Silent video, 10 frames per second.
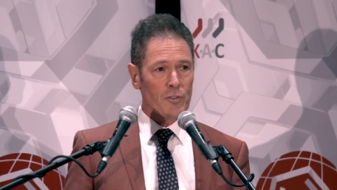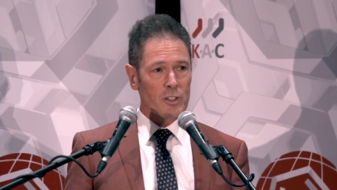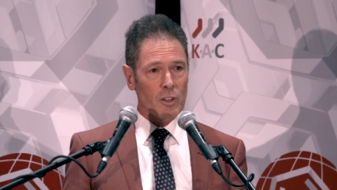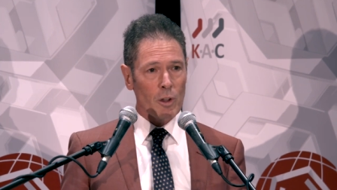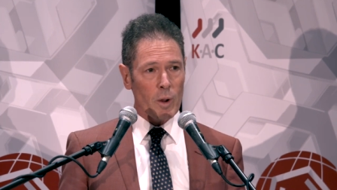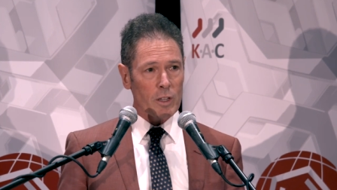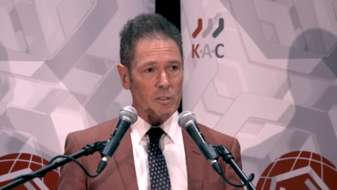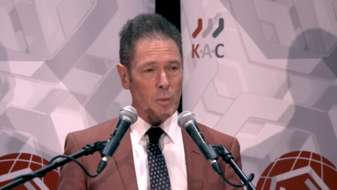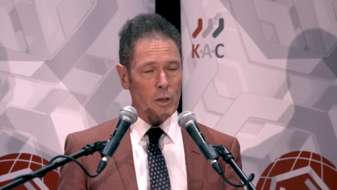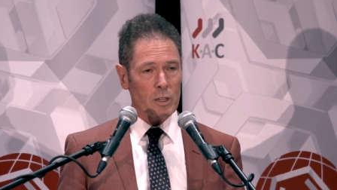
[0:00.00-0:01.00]
for cigarette
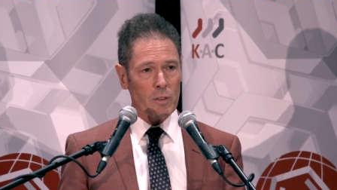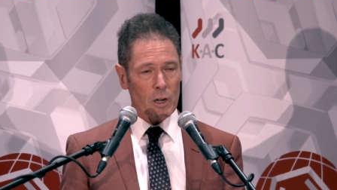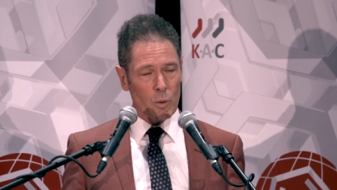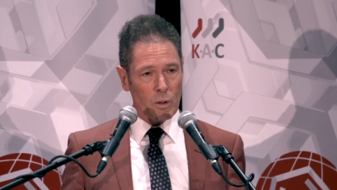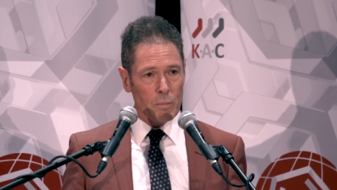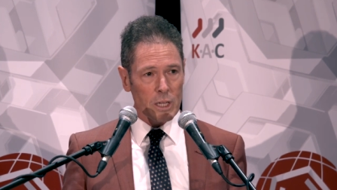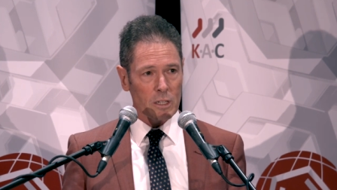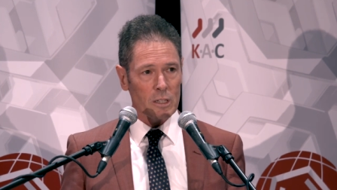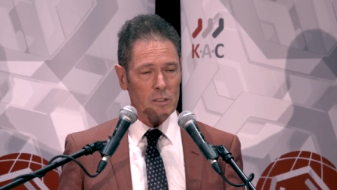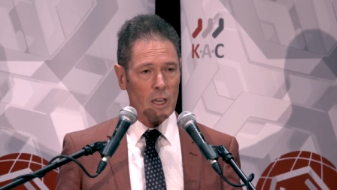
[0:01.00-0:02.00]
smoking, that I will
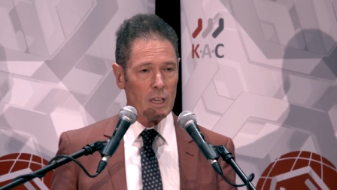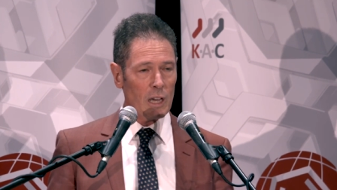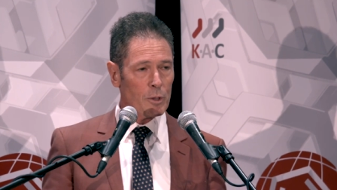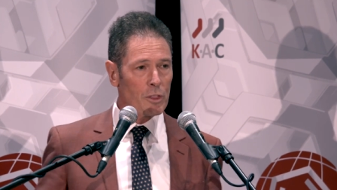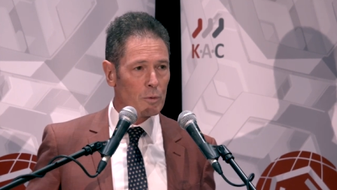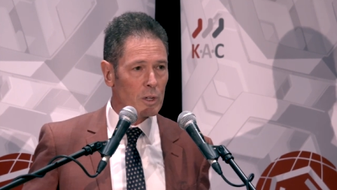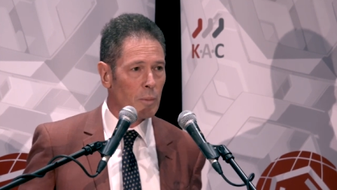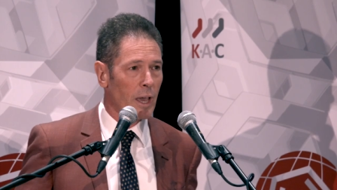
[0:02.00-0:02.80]
immediately take up a three